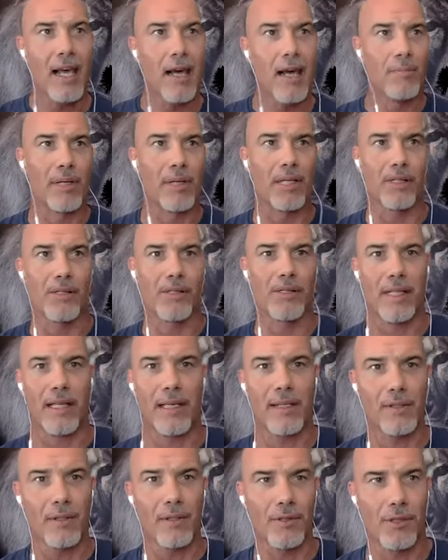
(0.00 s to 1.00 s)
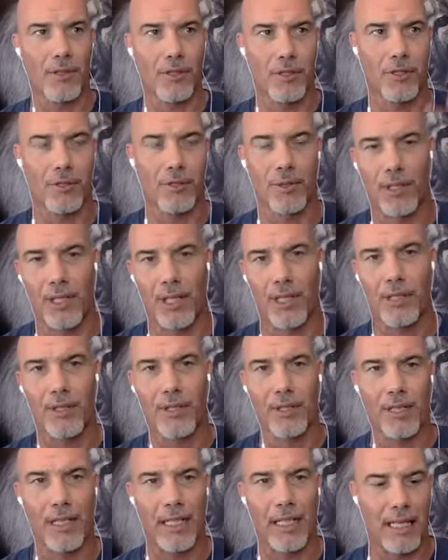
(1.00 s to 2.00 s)
Because sales is
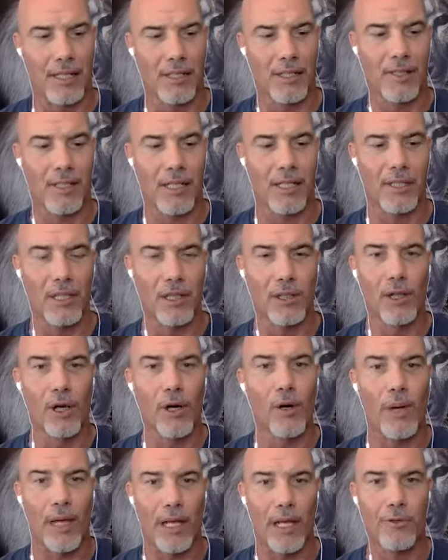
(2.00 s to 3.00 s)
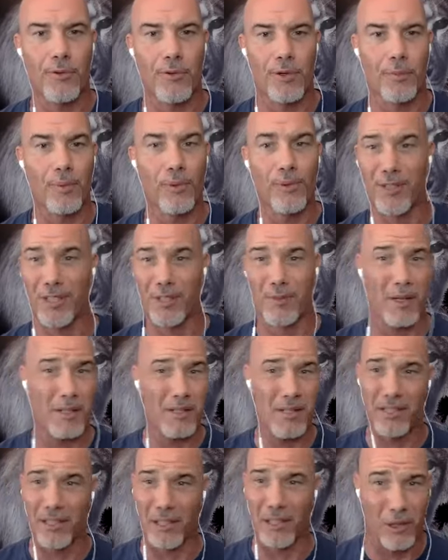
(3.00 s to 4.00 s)
traditionally, it's such a low entry point,
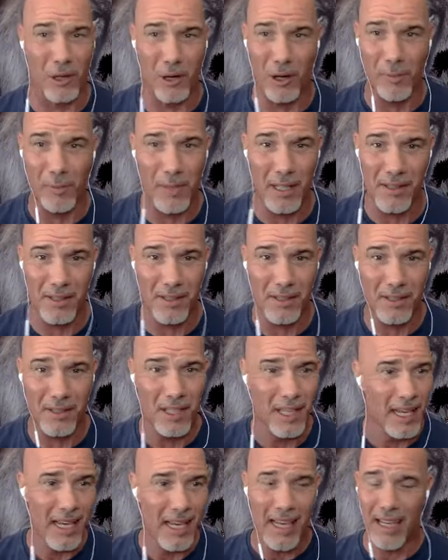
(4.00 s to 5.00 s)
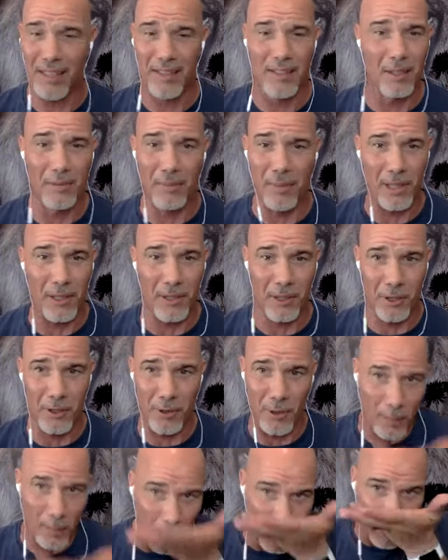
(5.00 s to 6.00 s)
especially in the car business. It's the mirror
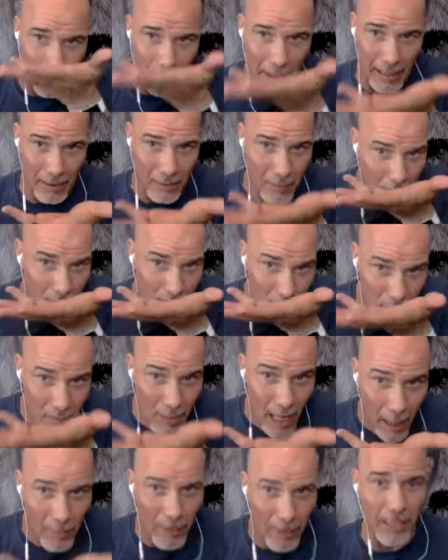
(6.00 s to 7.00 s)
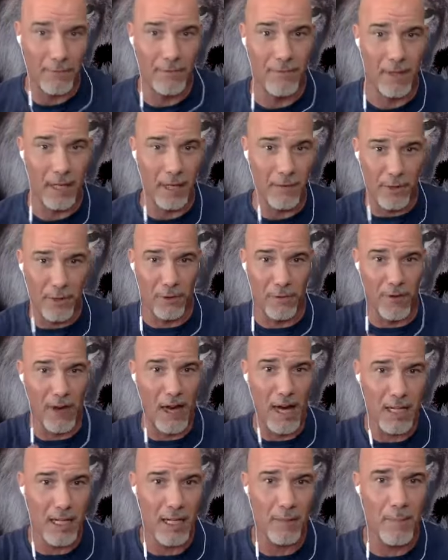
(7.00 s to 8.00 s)
treatment. I mean, I mean, if, if you
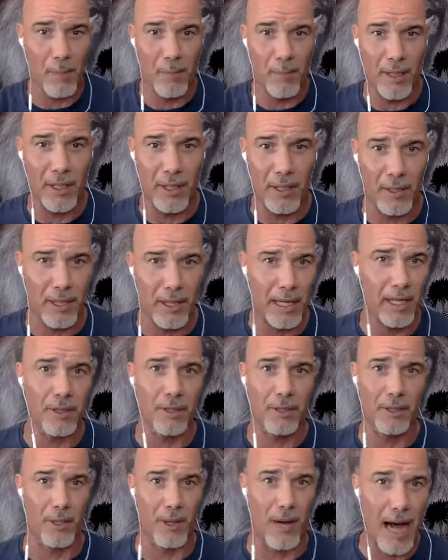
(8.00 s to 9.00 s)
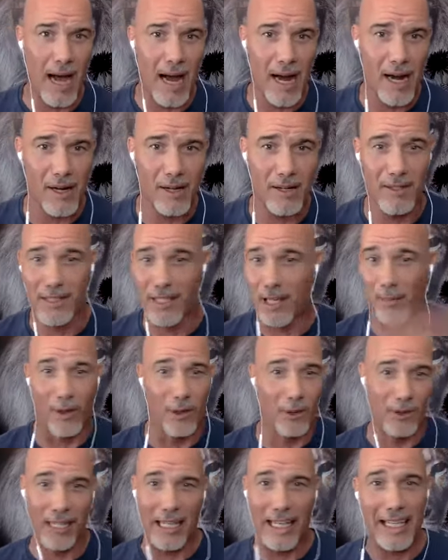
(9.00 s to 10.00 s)
fog up a mirror, hell, you're hired, come
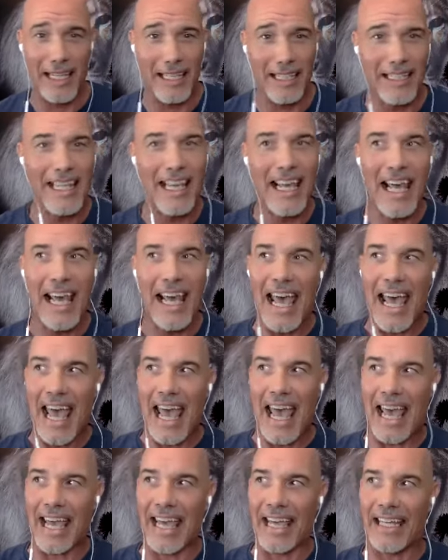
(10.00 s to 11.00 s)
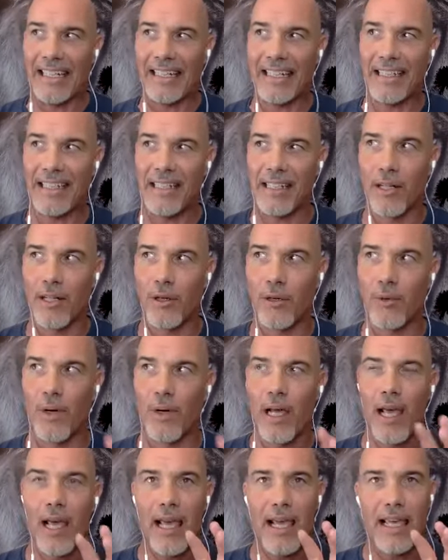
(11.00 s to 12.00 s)
on in. And, you know,
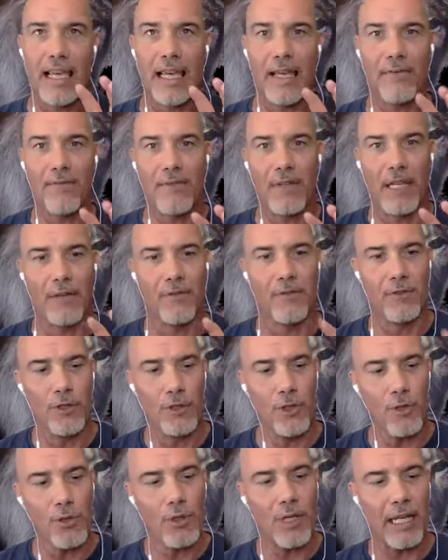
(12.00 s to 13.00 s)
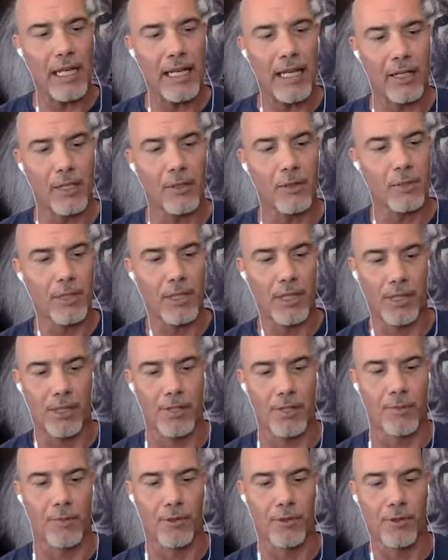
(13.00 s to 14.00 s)
If, if you can help
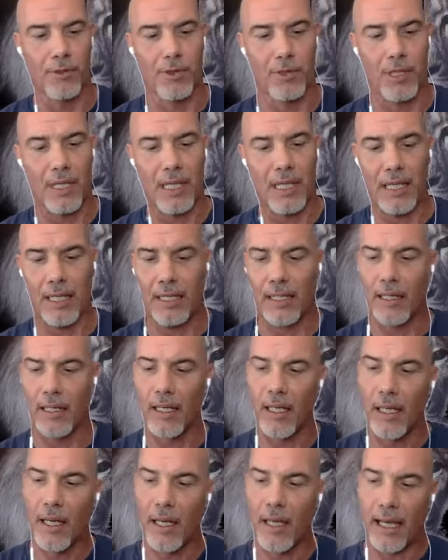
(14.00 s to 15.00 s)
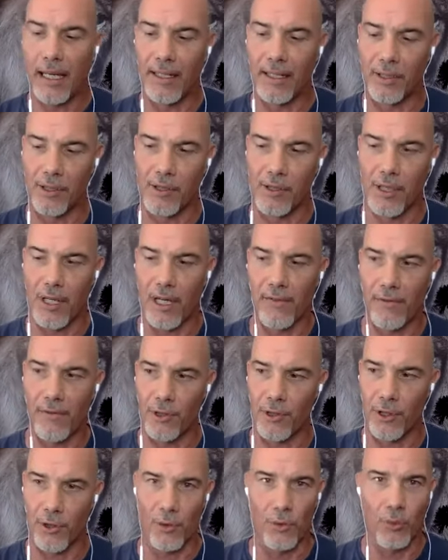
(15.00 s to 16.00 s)
customers see and discover
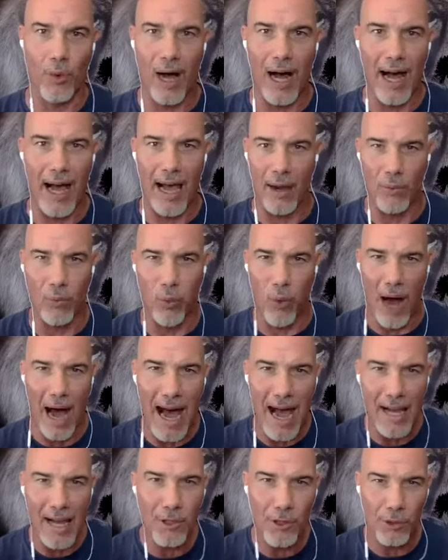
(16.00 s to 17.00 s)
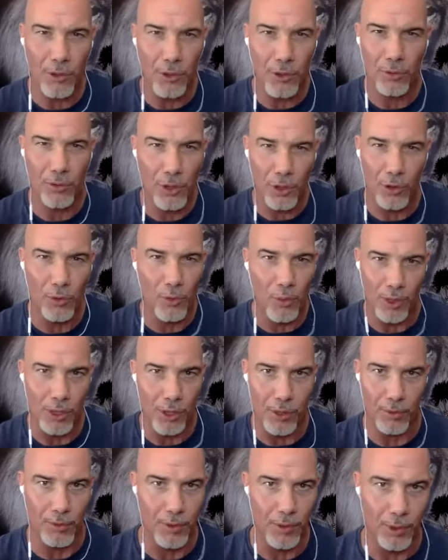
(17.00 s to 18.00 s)
your why, why do you do what
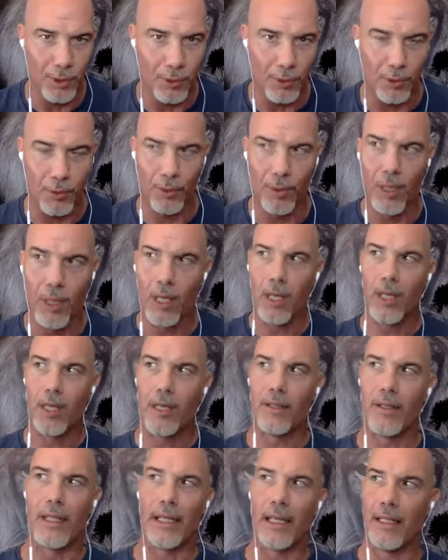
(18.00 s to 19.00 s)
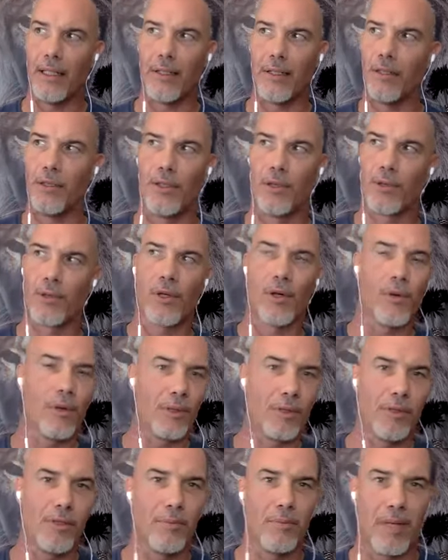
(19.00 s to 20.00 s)
you do, then you're going
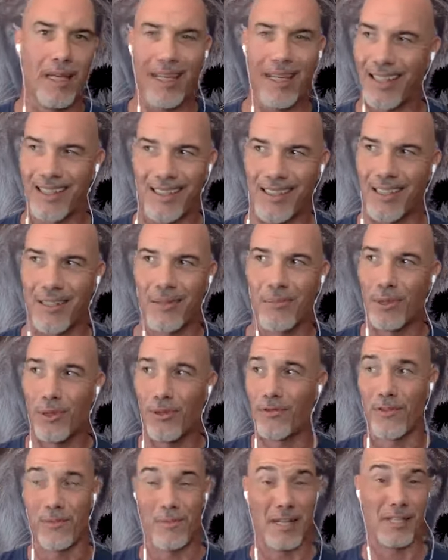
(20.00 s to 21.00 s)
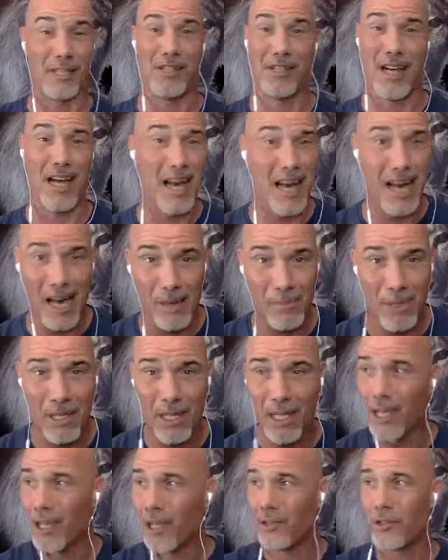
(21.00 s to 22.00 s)
to make, it's going to move from a
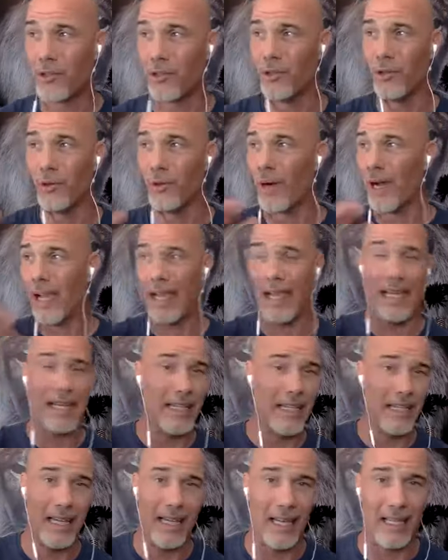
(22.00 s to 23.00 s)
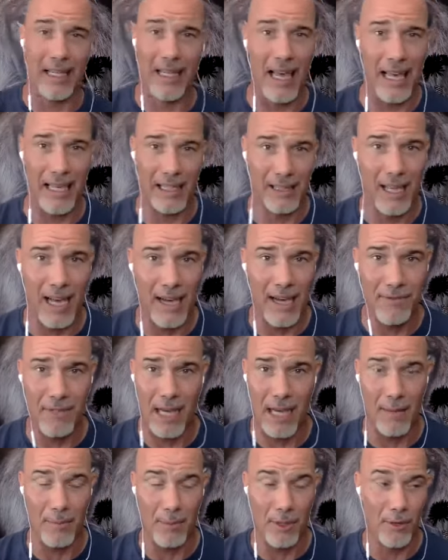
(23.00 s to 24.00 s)
job to a, a, a
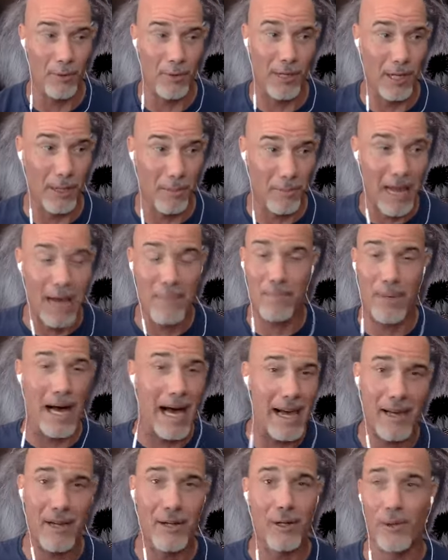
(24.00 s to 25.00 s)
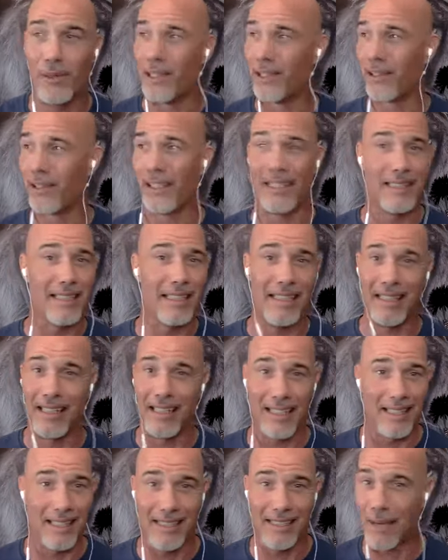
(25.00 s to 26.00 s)
lifetime career. My bio in
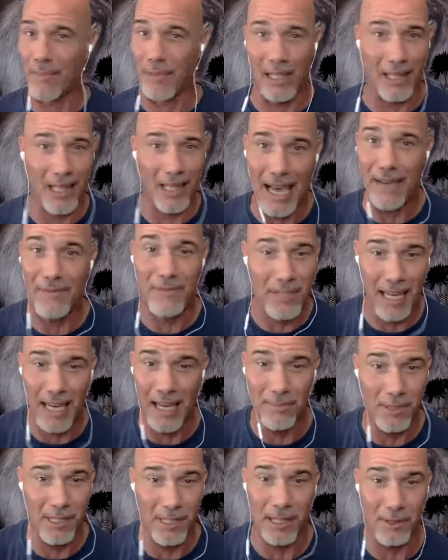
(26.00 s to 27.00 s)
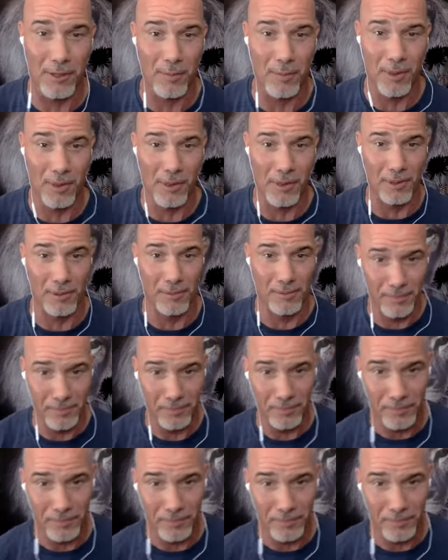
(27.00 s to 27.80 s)
LinkedIn is I'm a lifetime salesperson.